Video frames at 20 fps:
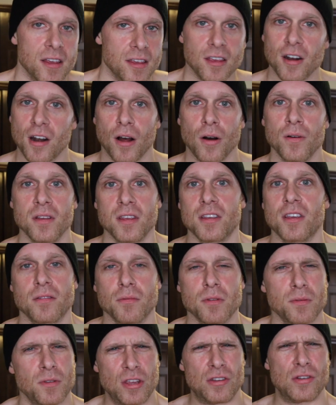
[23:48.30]
You know, you,
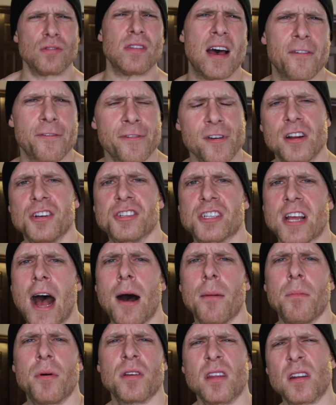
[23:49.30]
you do that for your
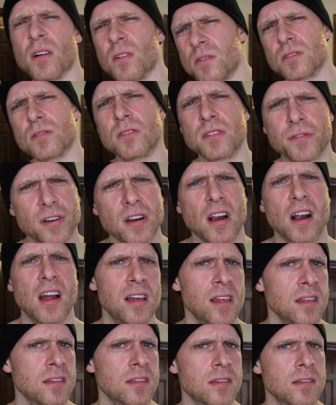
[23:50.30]
job, but you don't do it for your
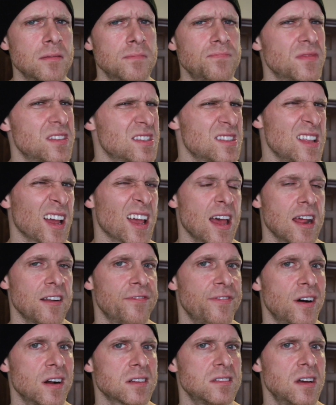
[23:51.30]
health. Isn't that kind of
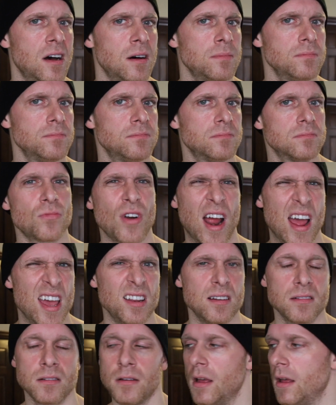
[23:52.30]
fucked up,
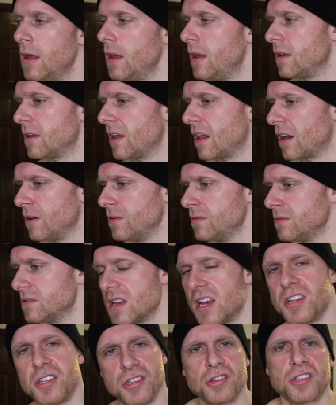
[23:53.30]
right? You know,
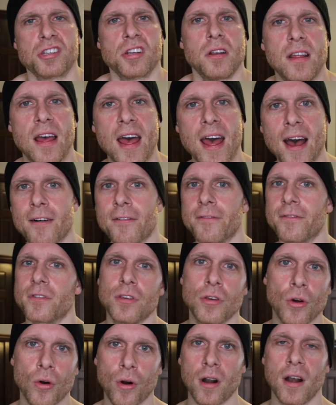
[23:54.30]
it, you should have
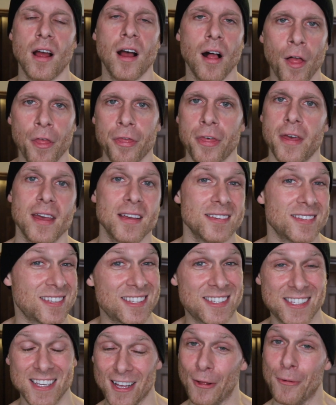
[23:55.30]
your health
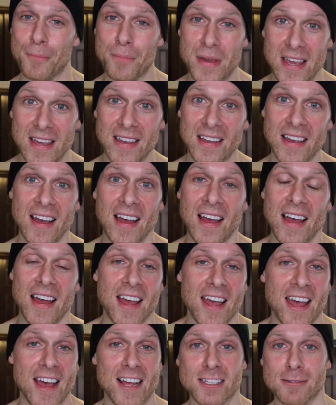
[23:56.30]
still be
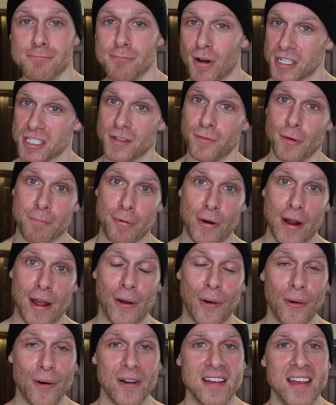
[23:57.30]
as much of a
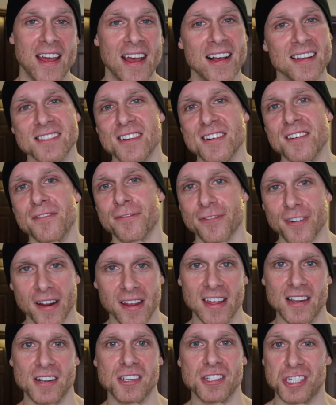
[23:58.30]
priority as your
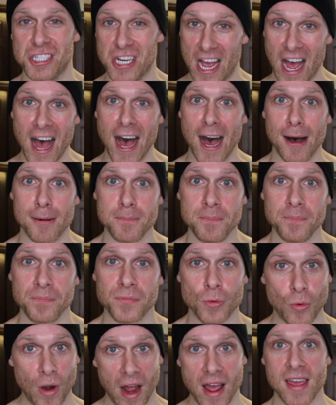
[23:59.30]
freaking job,
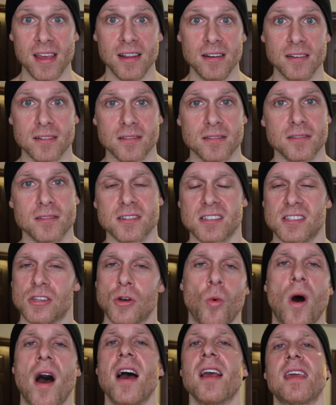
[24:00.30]
right? So
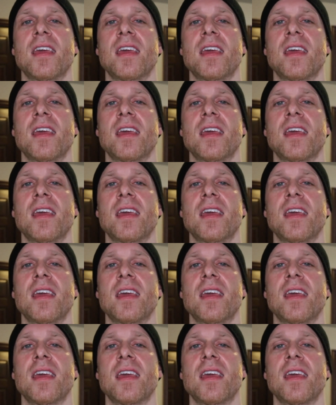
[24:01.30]
why